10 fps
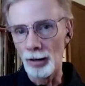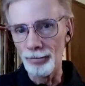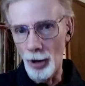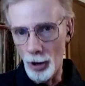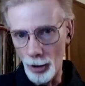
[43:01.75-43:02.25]

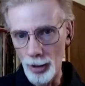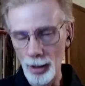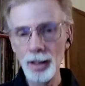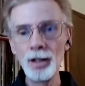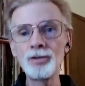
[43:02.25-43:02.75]
of her
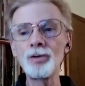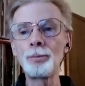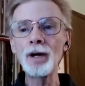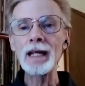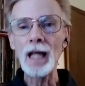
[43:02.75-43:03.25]
to
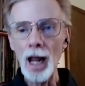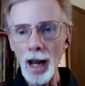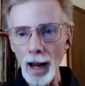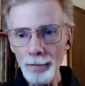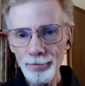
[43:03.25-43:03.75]
bring
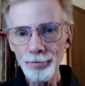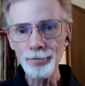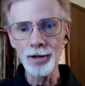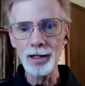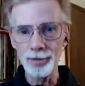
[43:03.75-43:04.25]

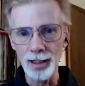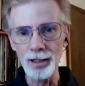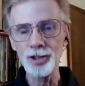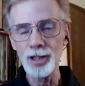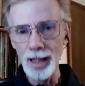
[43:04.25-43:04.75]

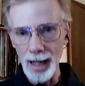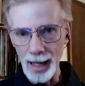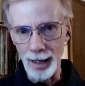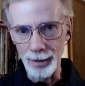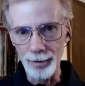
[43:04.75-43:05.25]
everything she
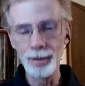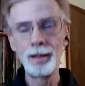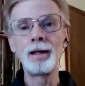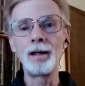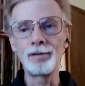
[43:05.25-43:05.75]
had
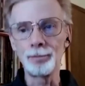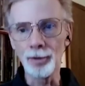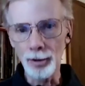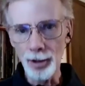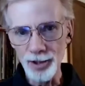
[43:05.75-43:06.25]
as a
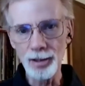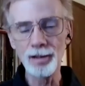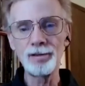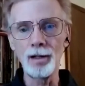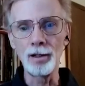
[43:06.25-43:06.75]

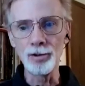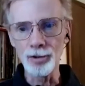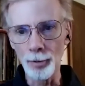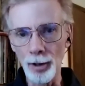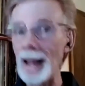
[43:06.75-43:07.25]
percussionist and
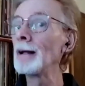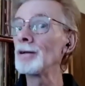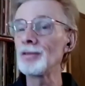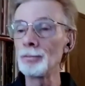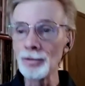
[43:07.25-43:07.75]
drummer
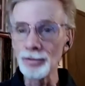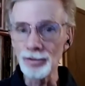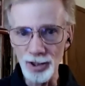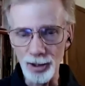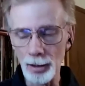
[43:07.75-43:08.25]
and as a
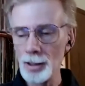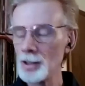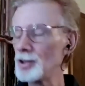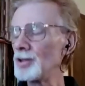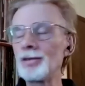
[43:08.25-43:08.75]
musician.
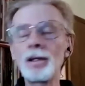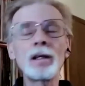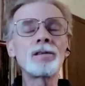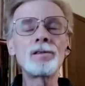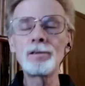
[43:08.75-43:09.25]
She's an
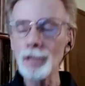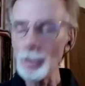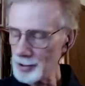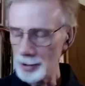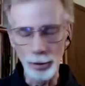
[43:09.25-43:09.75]

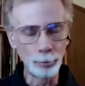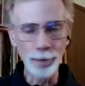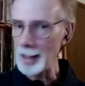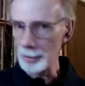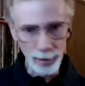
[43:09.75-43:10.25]
exceptional
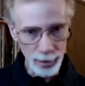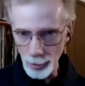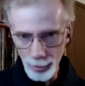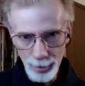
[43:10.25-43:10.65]
band leader,